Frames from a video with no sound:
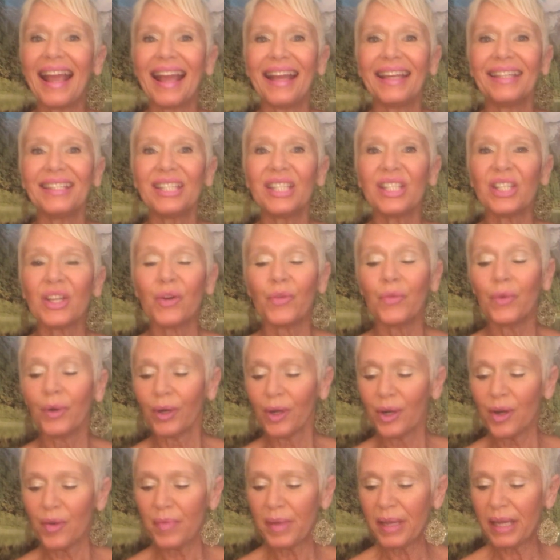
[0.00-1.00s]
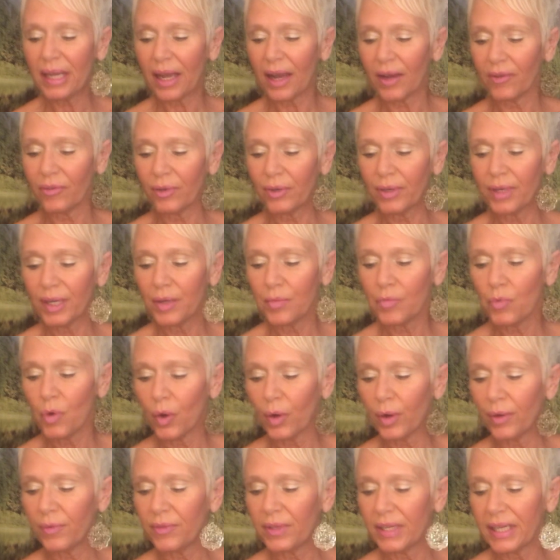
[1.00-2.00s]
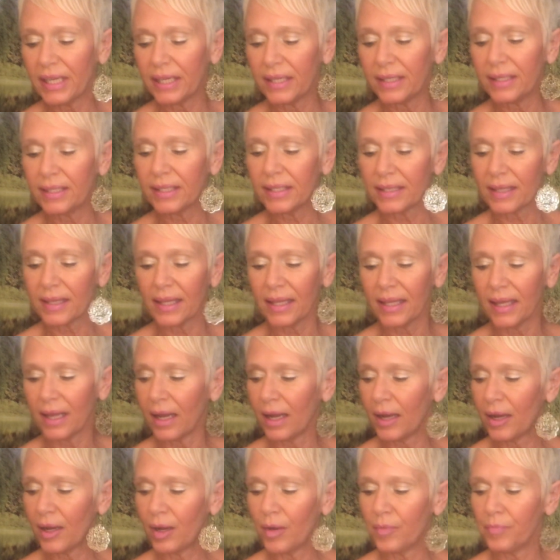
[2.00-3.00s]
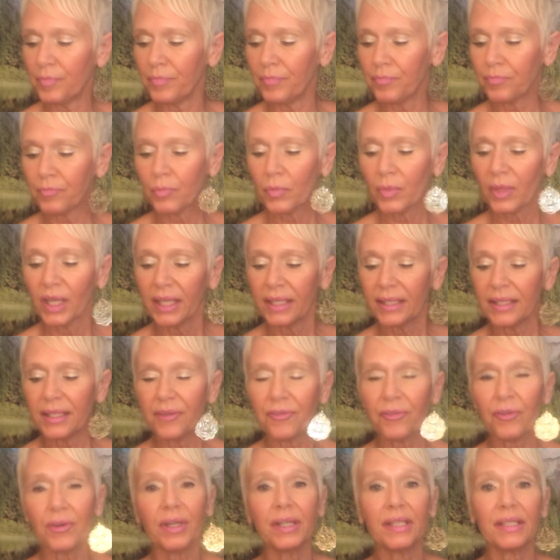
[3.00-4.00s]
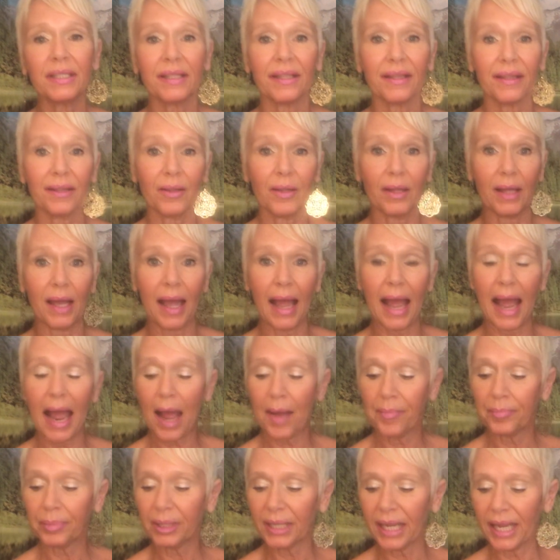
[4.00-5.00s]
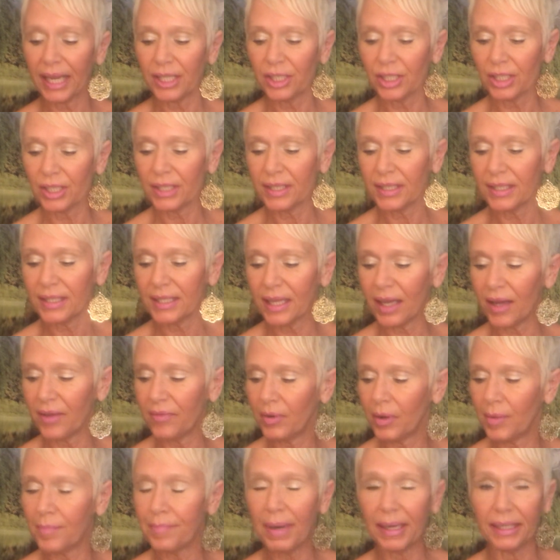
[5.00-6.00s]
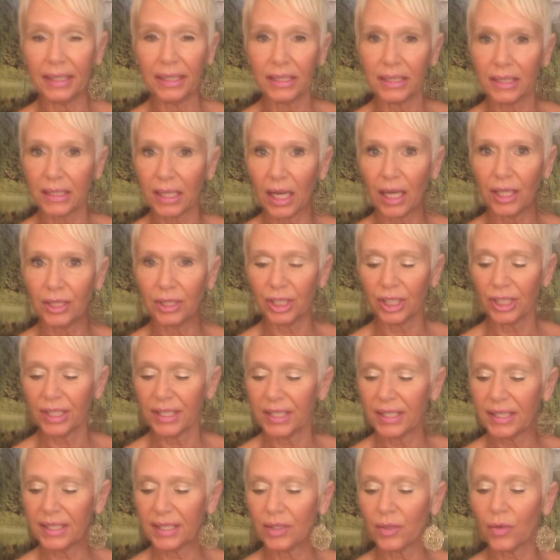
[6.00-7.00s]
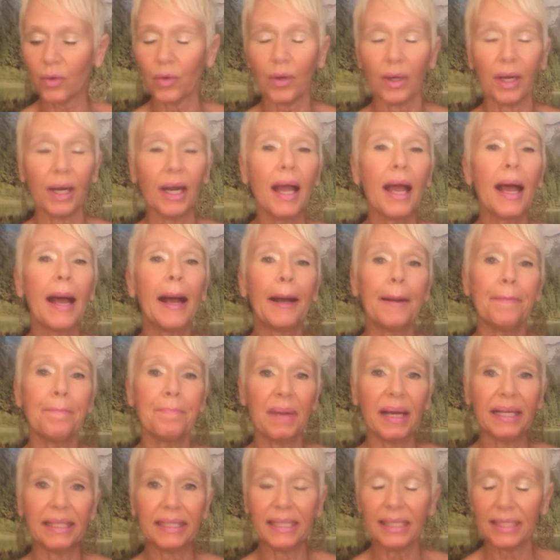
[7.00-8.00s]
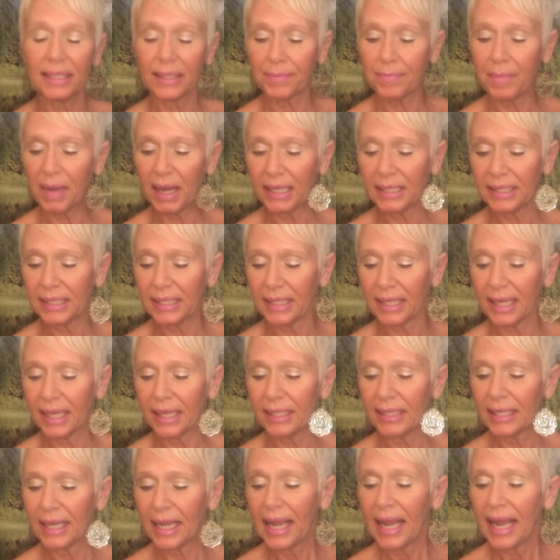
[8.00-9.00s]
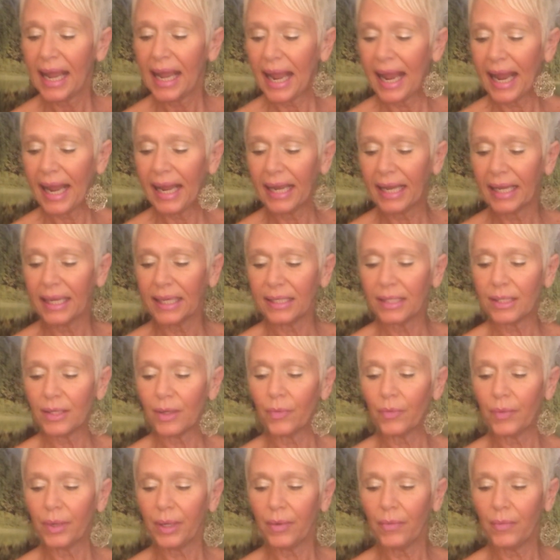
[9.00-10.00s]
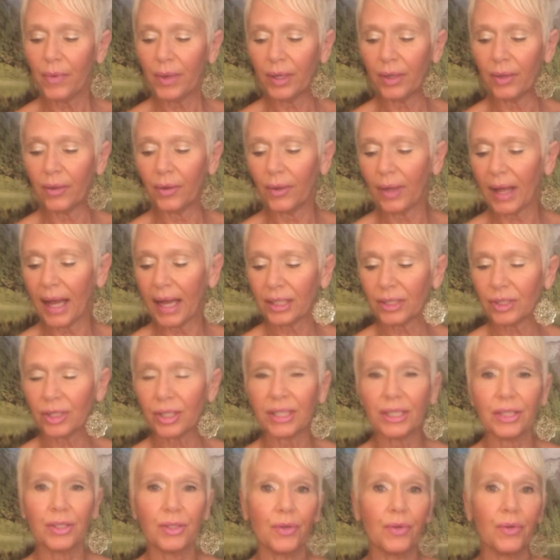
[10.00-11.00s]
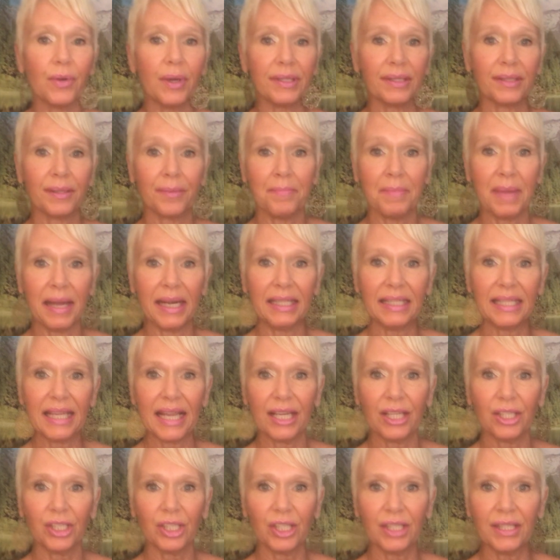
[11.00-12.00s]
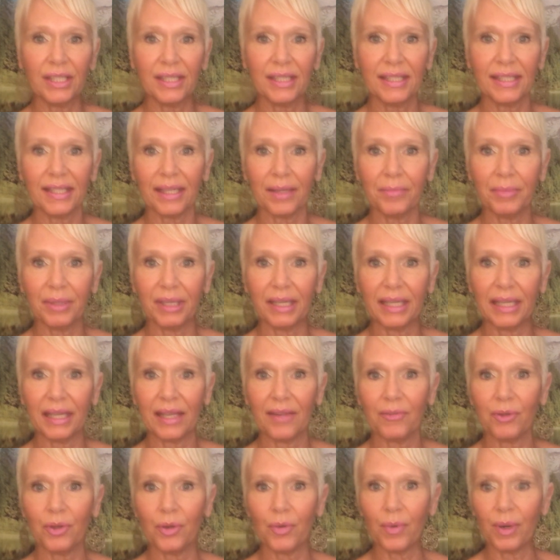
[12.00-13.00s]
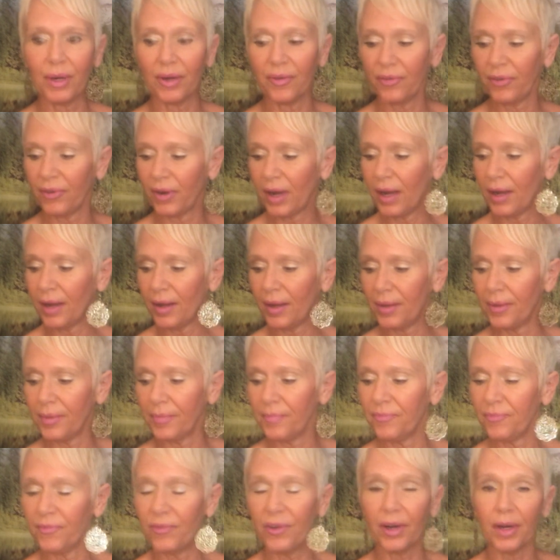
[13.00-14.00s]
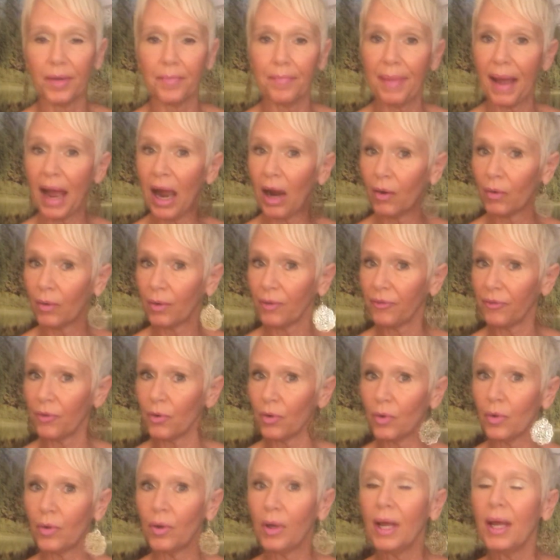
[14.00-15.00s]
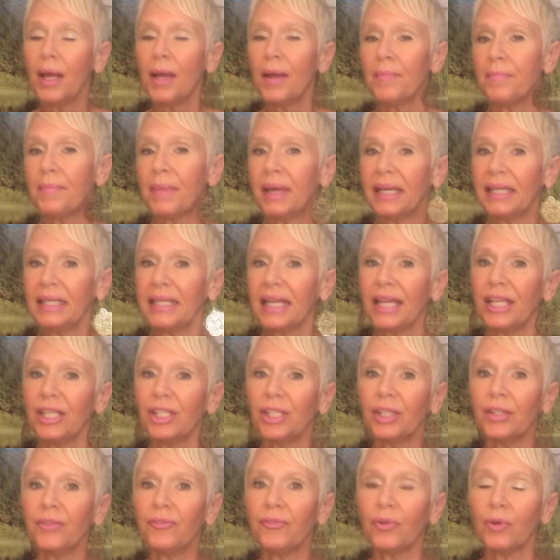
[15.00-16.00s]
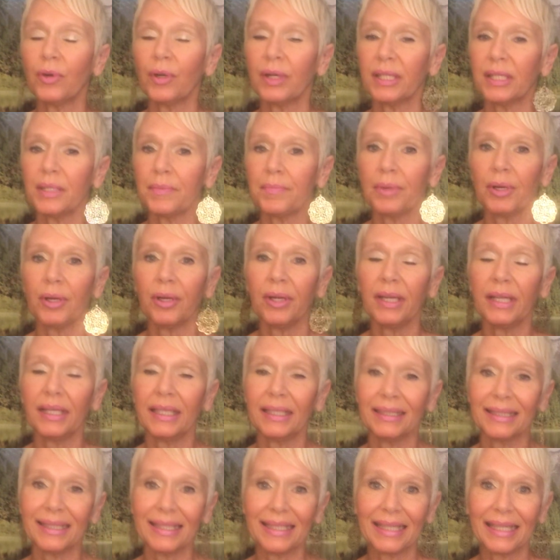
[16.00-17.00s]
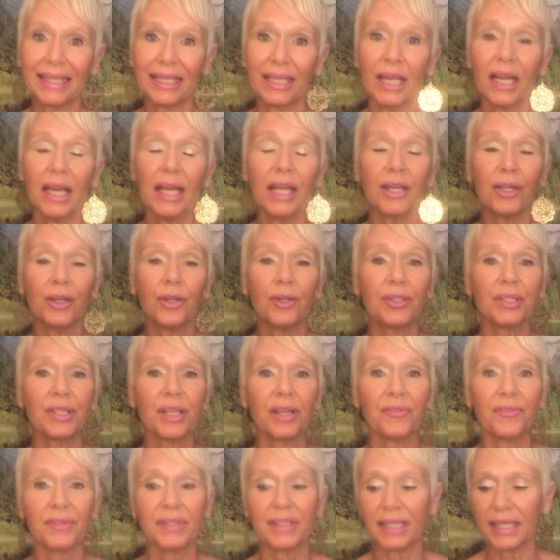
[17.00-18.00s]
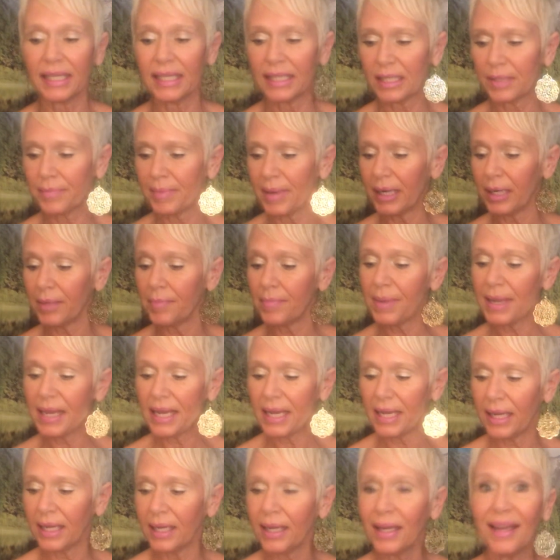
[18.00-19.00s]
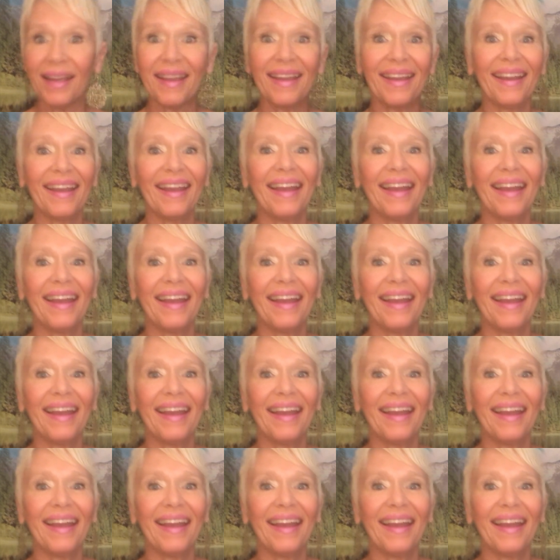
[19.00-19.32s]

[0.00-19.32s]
And so we're going to be covering more of these different applications of abundance consciousness or abundance mindset. And we will actually do some meditations. I'm going to give you one of a very powerful meditation for experiencing yourself as an expanded being.